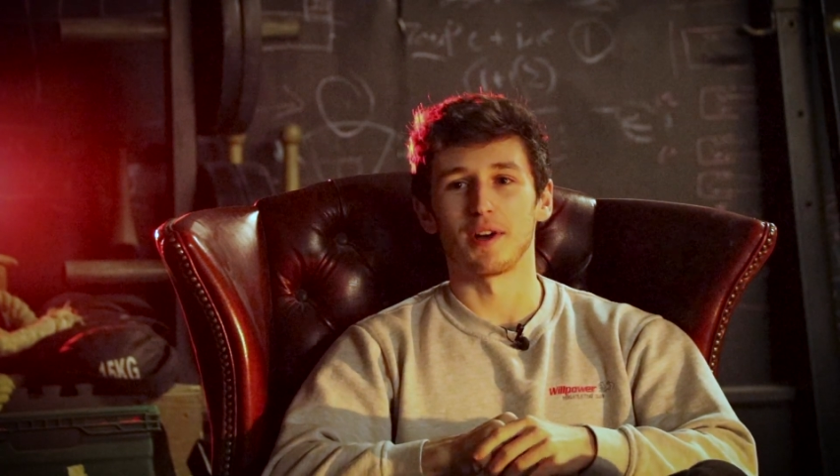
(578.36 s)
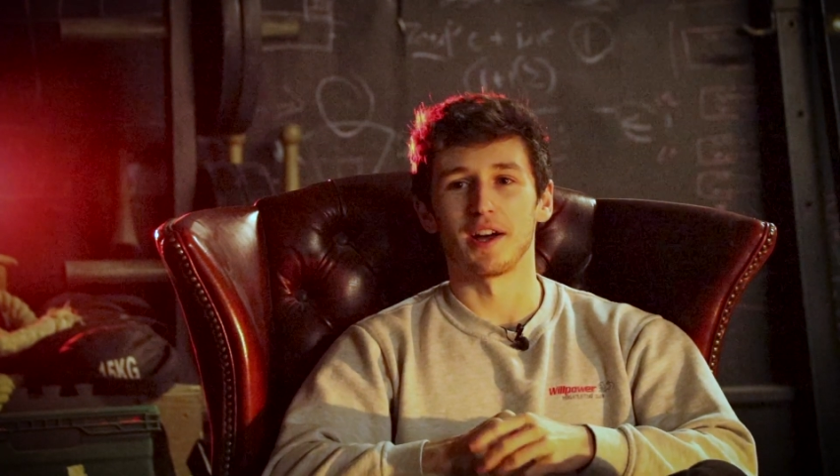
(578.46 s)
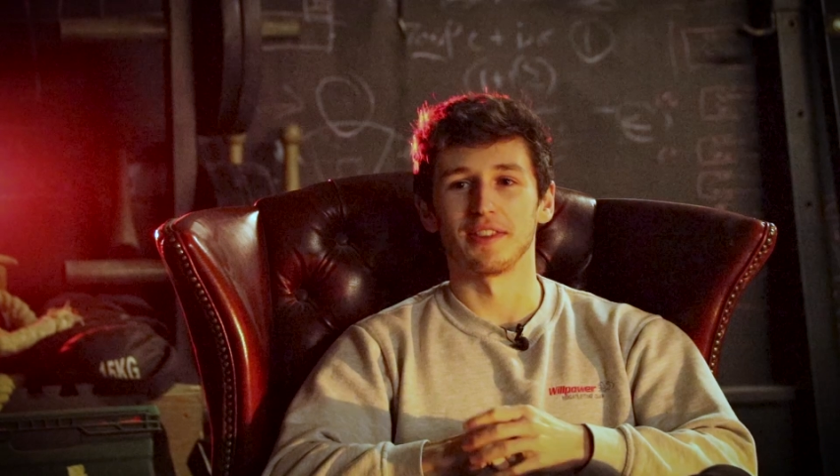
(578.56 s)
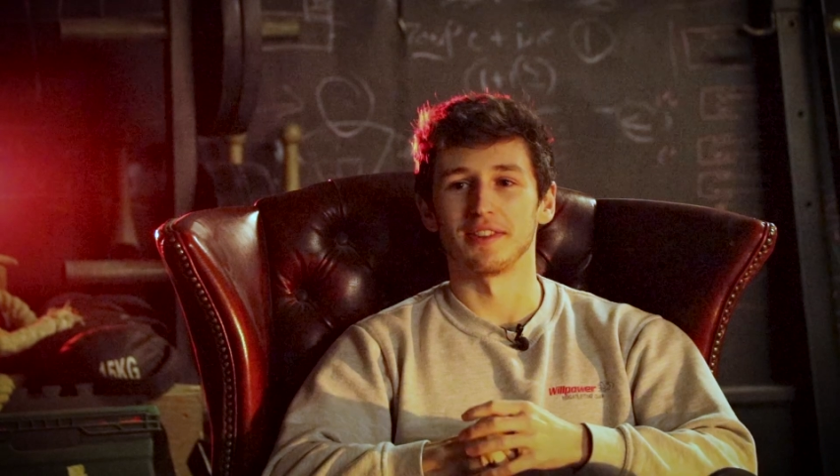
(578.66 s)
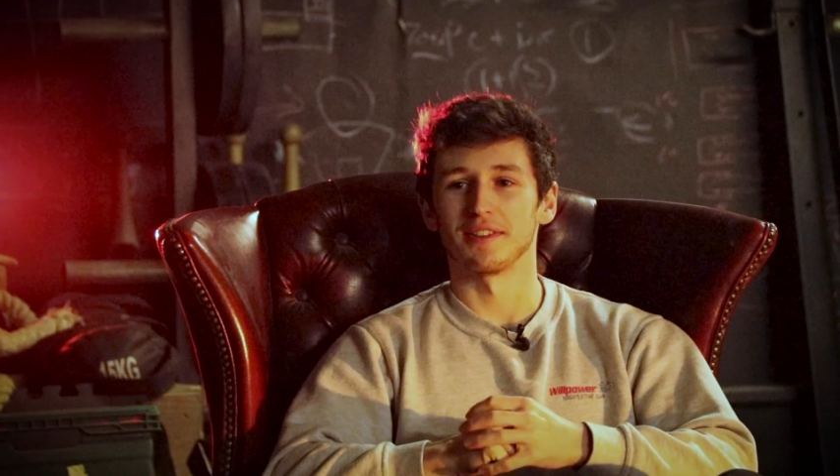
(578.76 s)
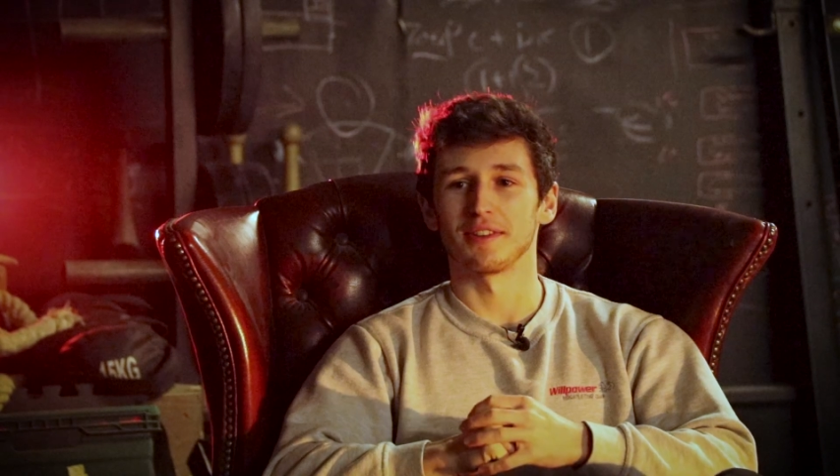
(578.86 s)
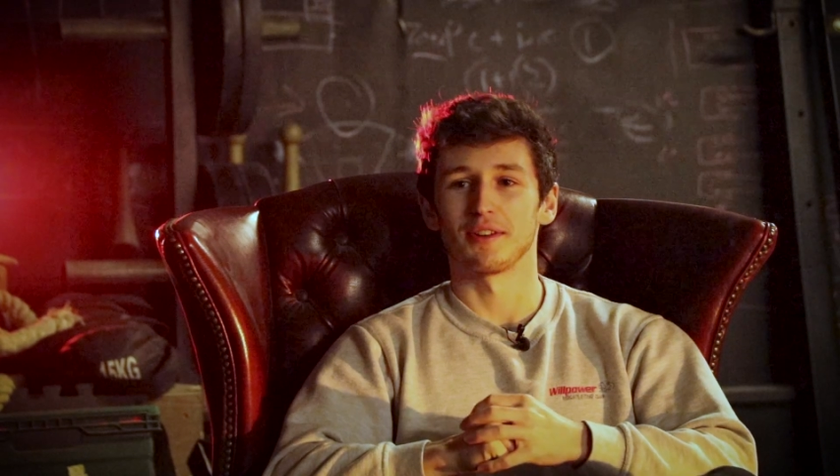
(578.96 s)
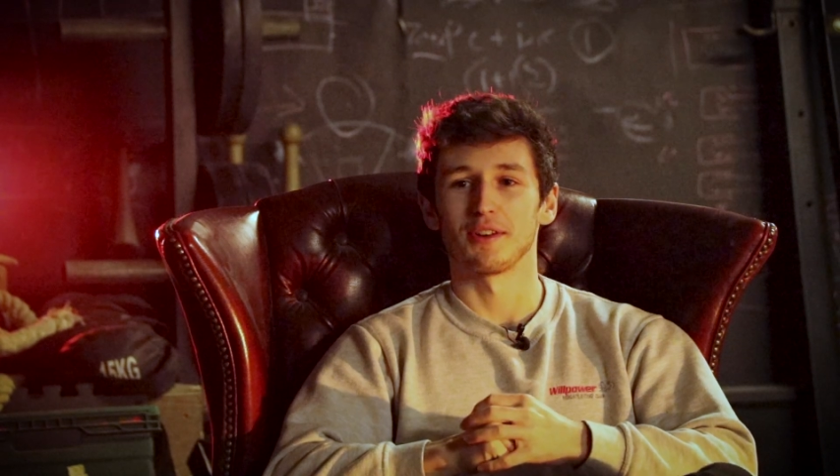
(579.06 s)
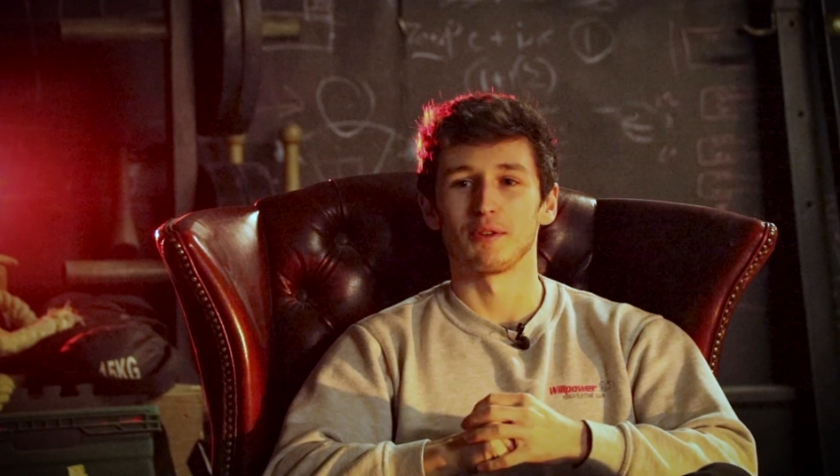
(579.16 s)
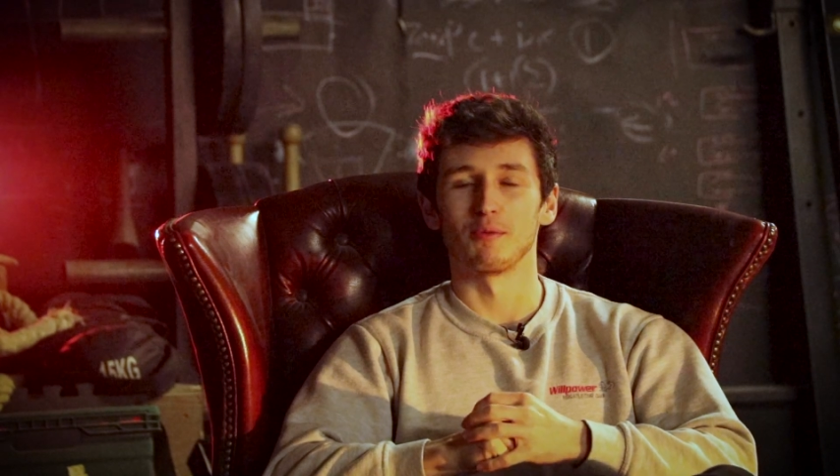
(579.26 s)
And
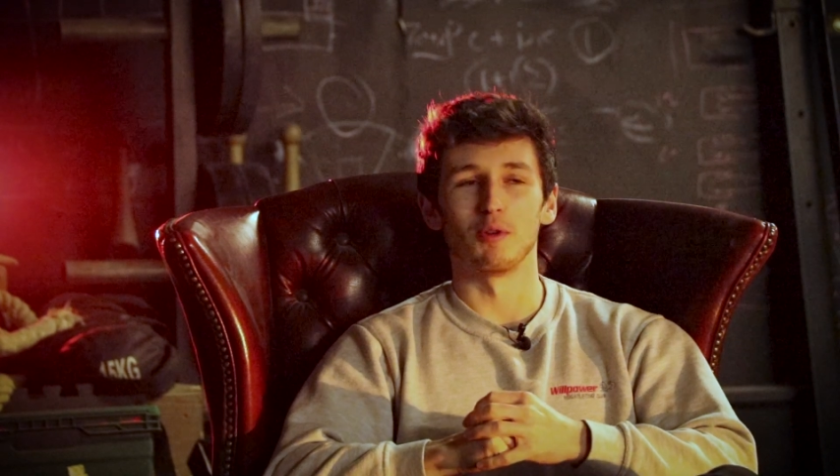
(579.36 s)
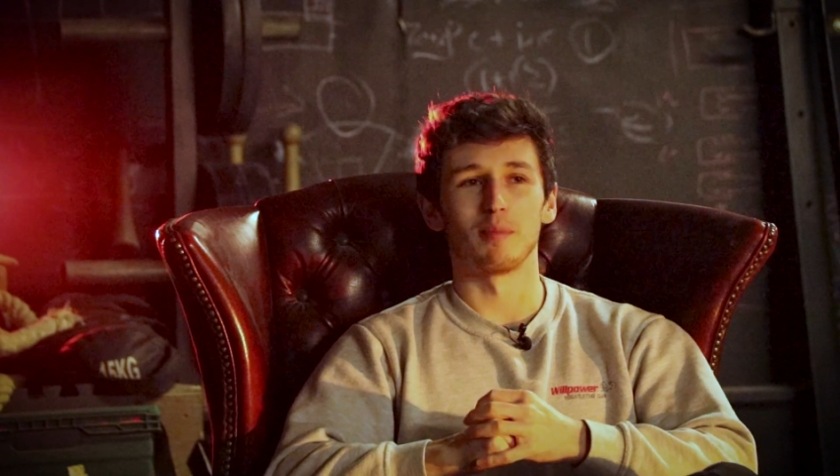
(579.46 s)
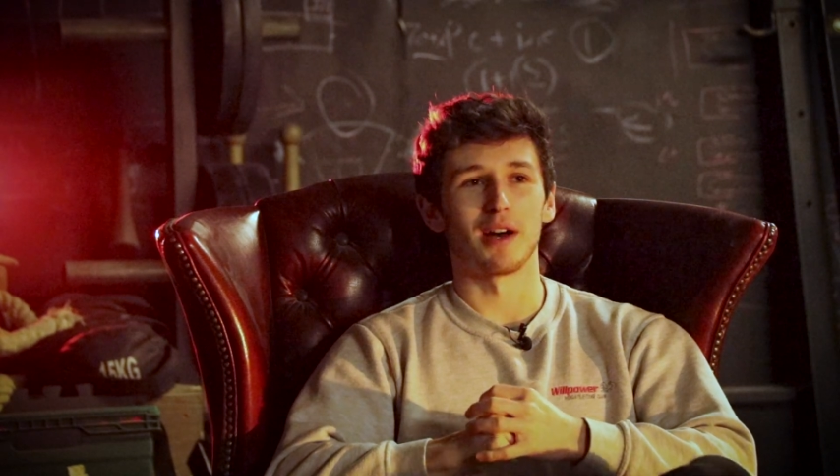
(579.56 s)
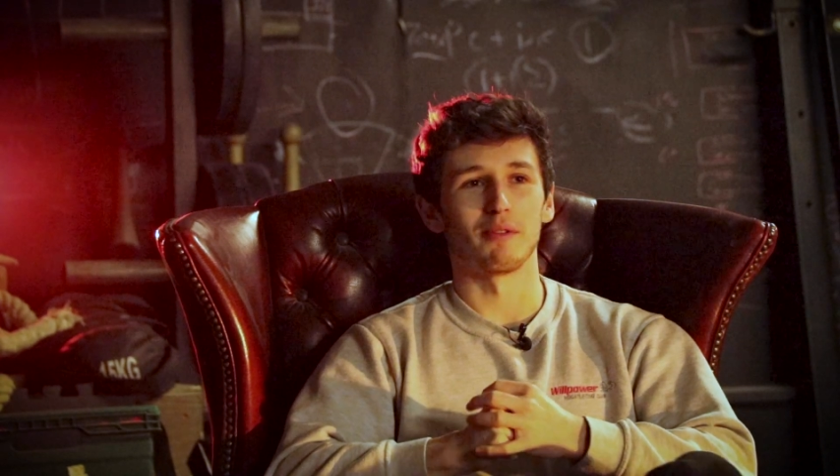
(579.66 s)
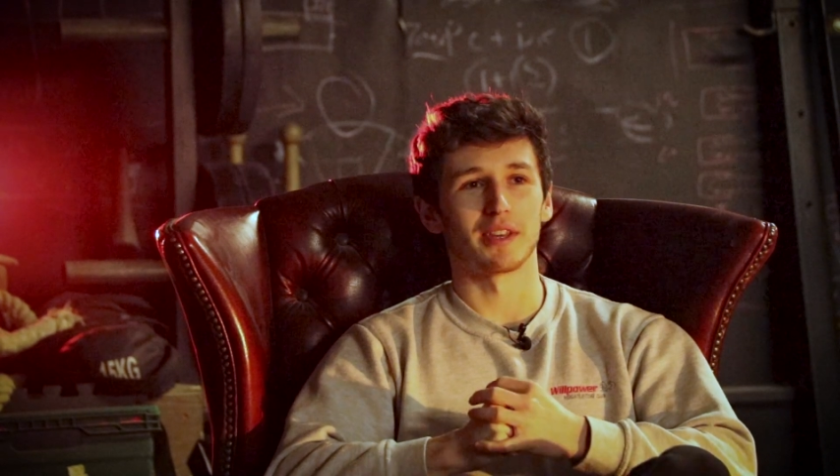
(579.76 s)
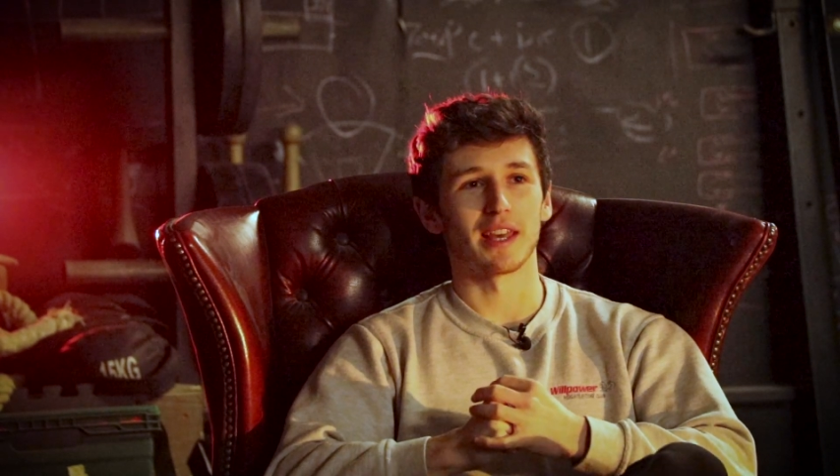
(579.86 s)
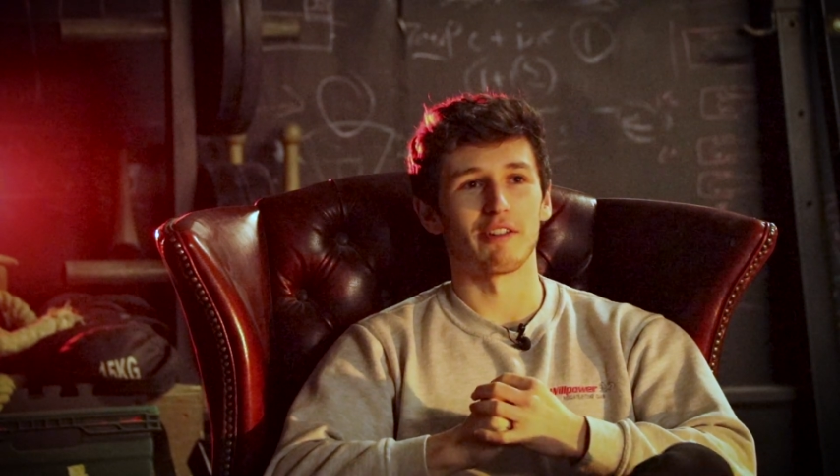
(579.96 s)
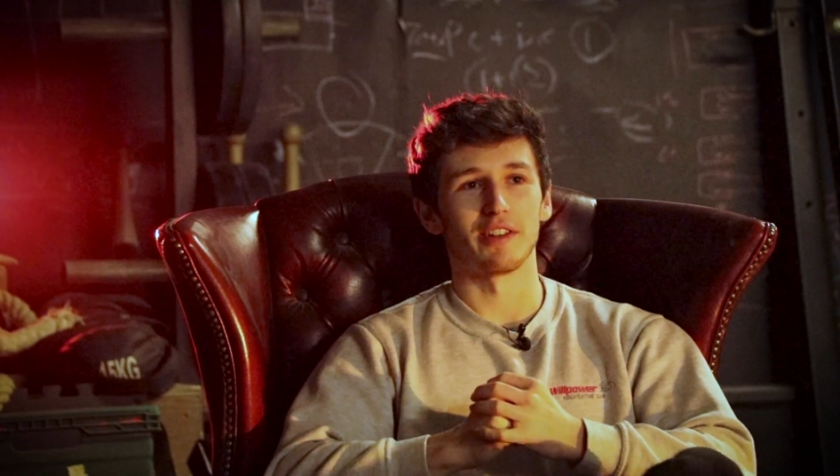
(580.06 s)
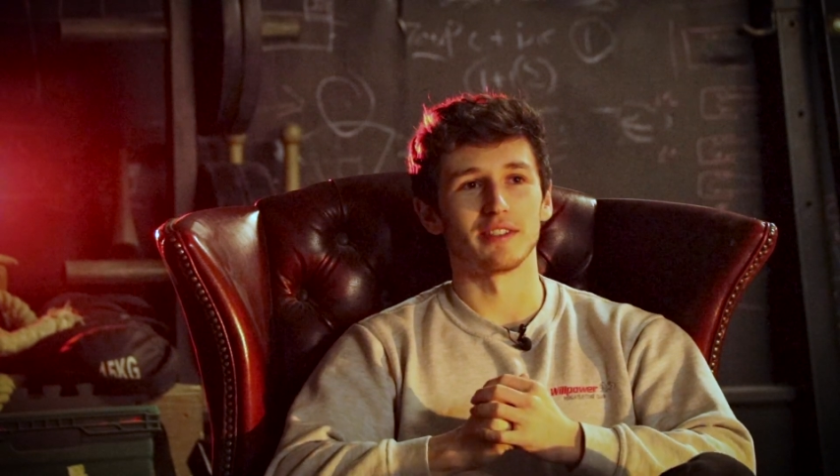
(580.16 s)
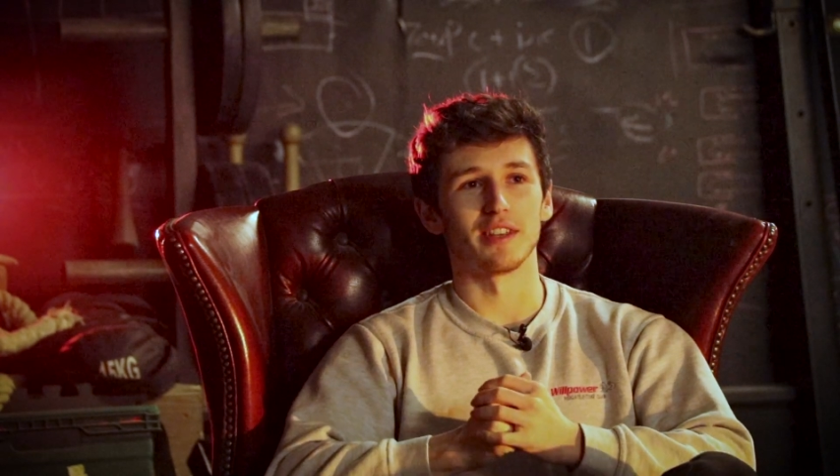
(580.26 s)
Willpower carries